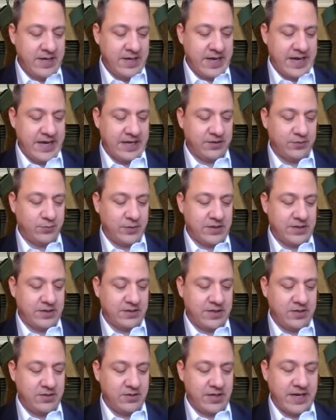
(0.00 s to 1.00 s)
as we
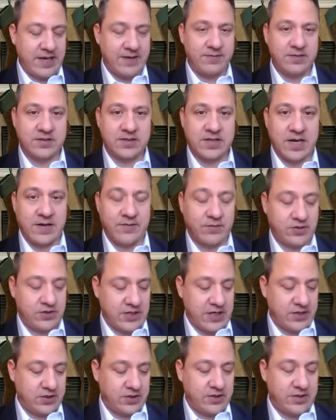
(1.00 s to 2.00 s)
continue to have this
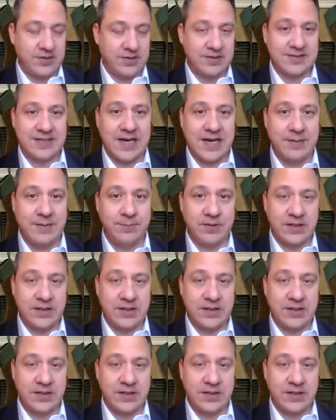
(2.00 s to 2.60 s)
conversation and this timely